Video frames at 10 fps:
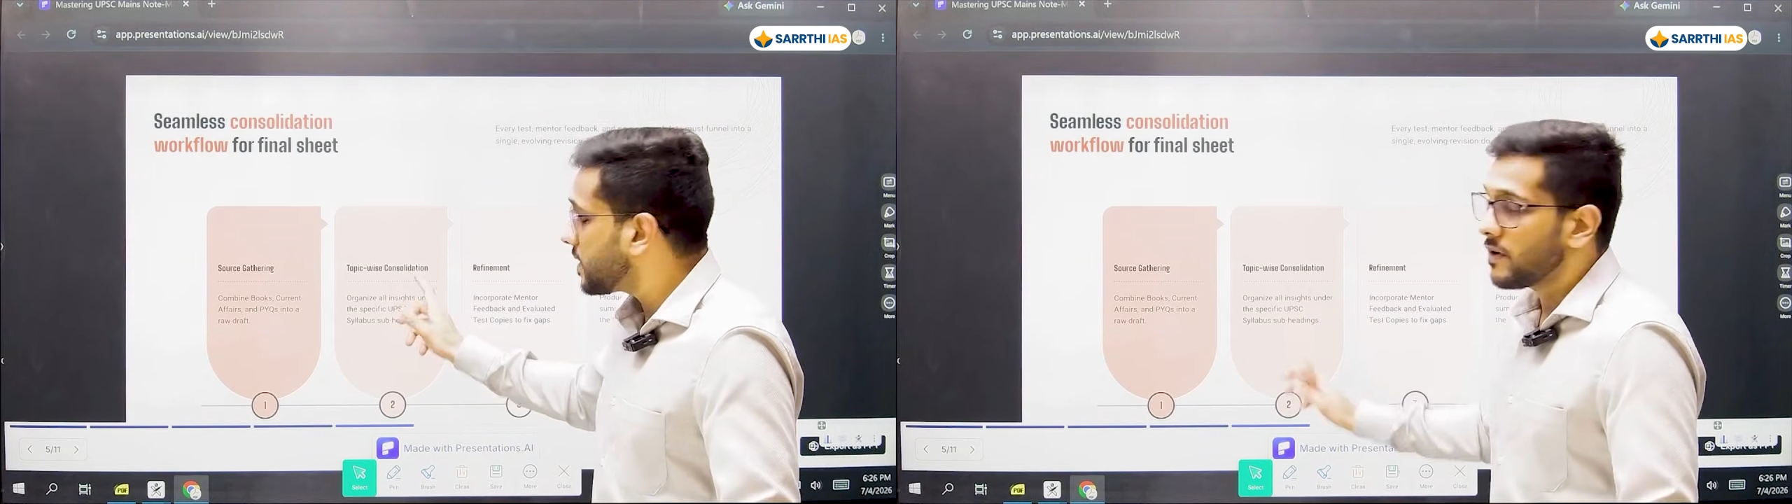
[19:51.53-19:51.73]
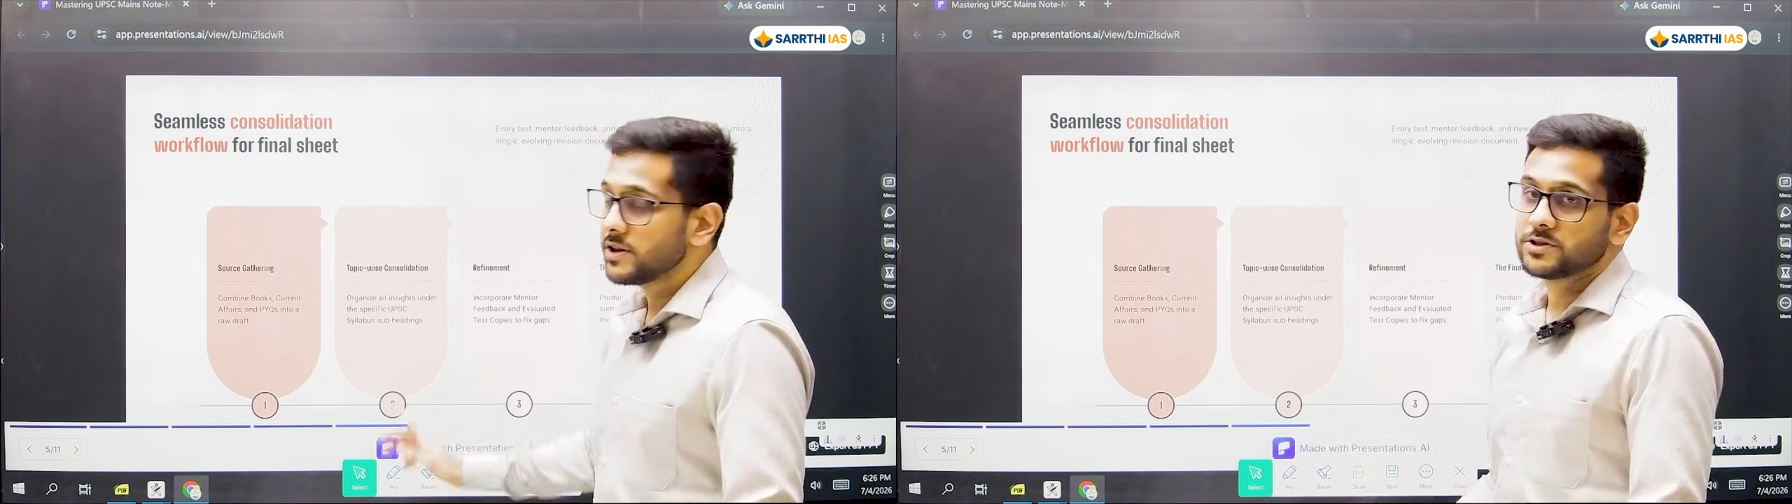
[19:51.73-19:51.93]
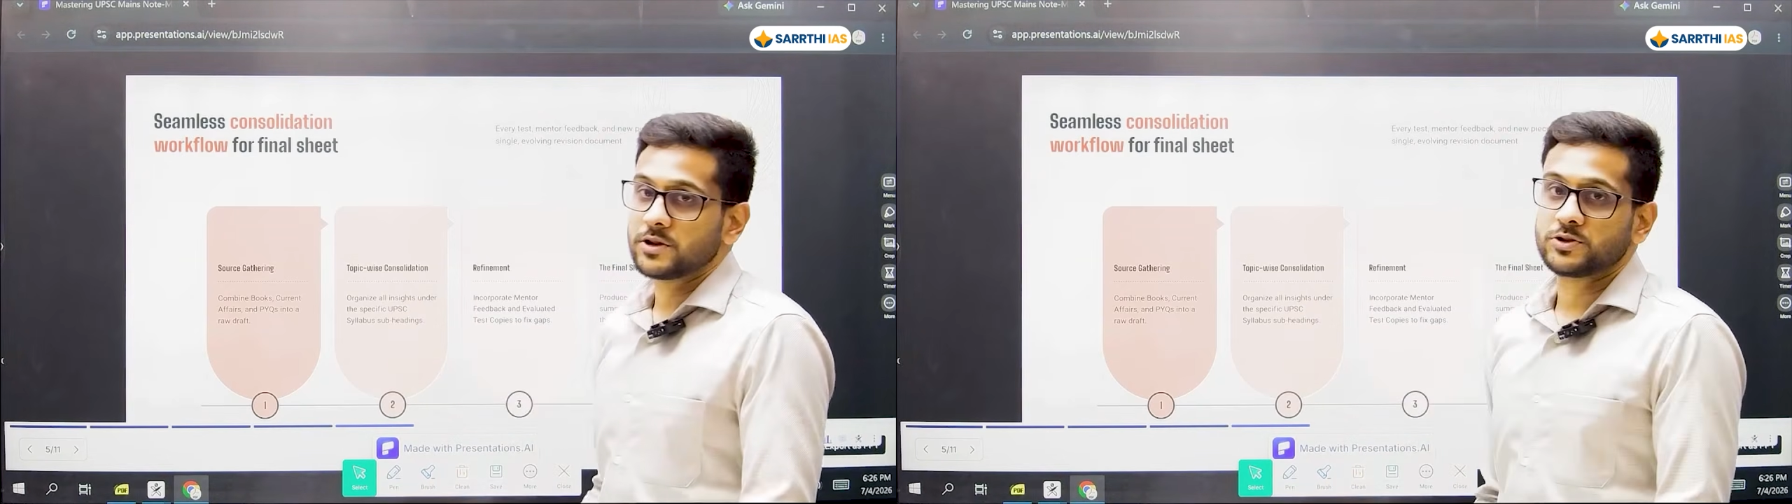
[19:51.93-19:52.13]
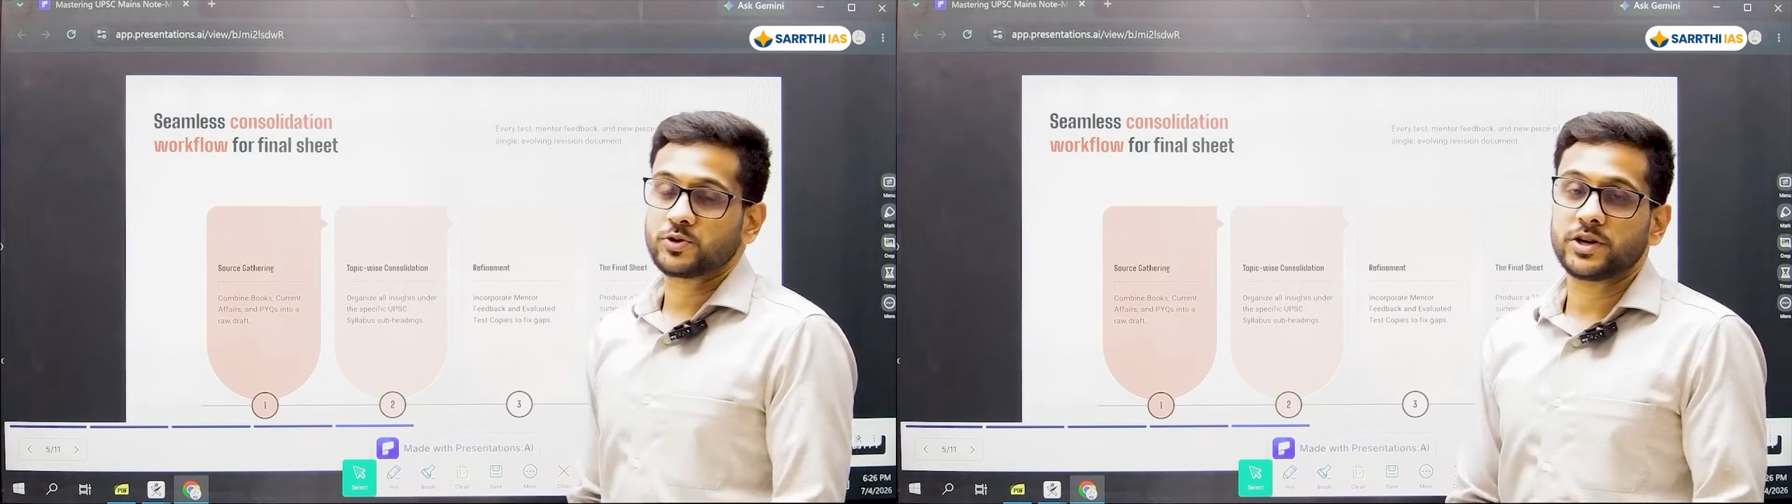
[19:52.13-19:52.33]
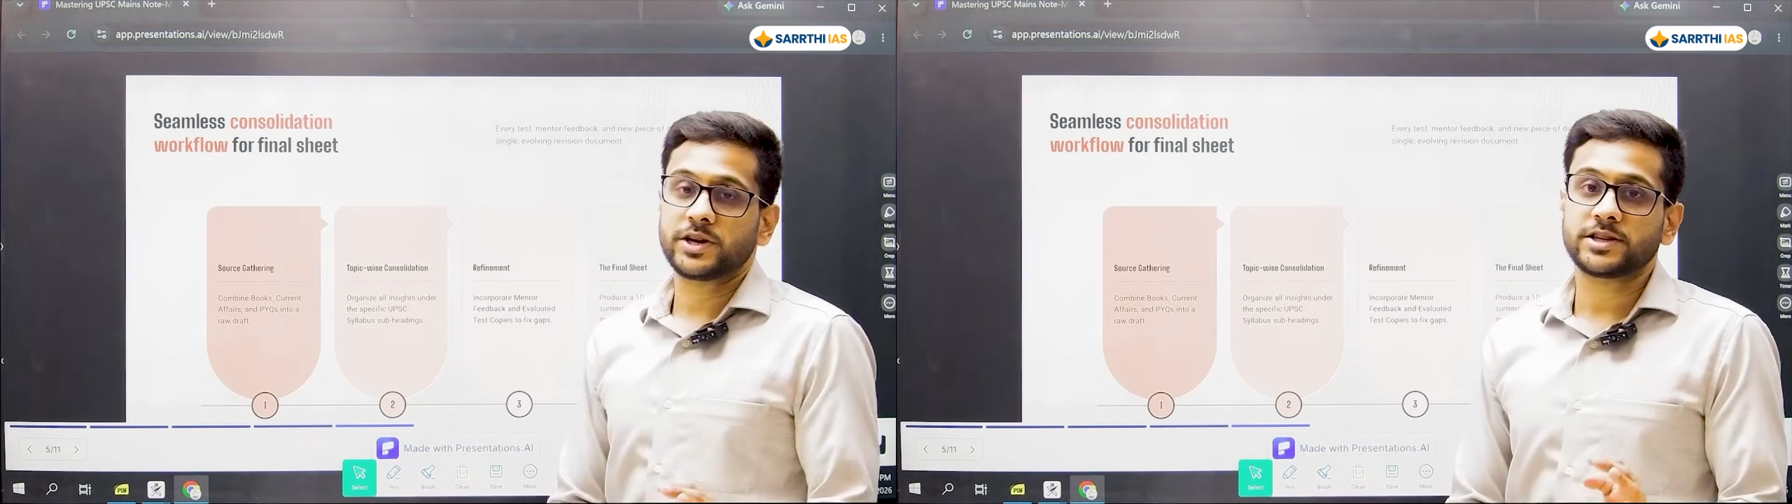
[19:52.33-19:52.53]
wise
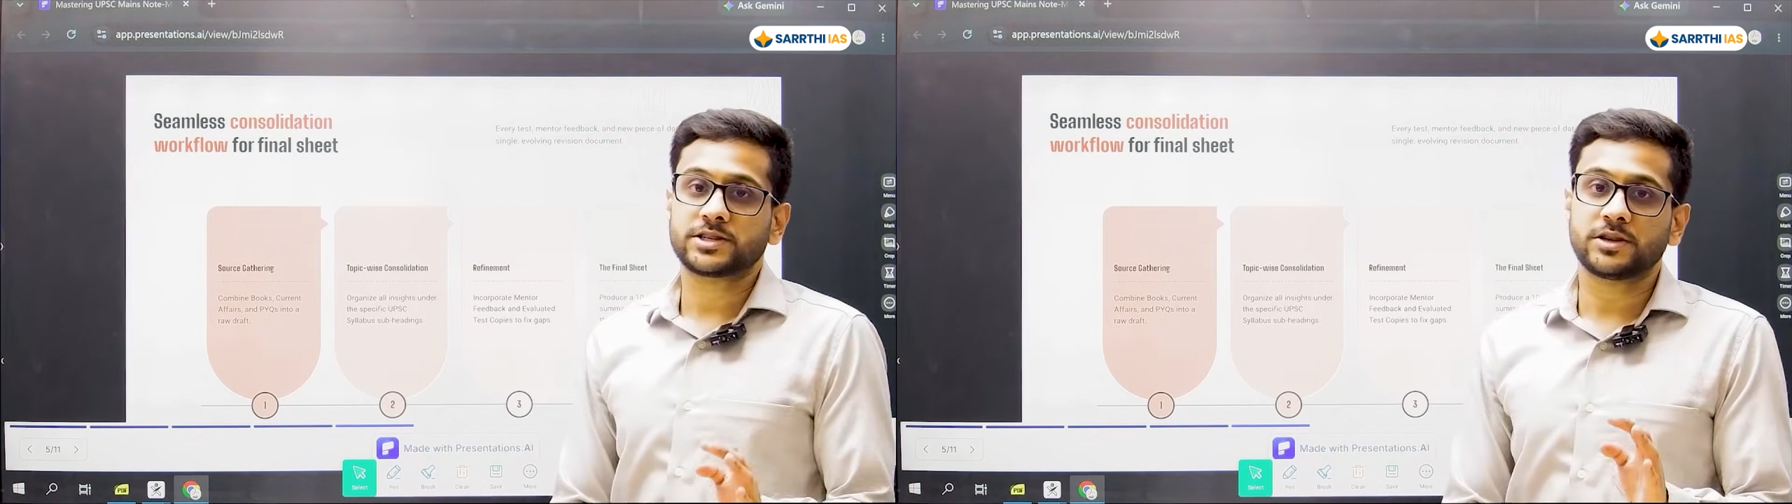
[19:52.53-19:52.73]
consolidation,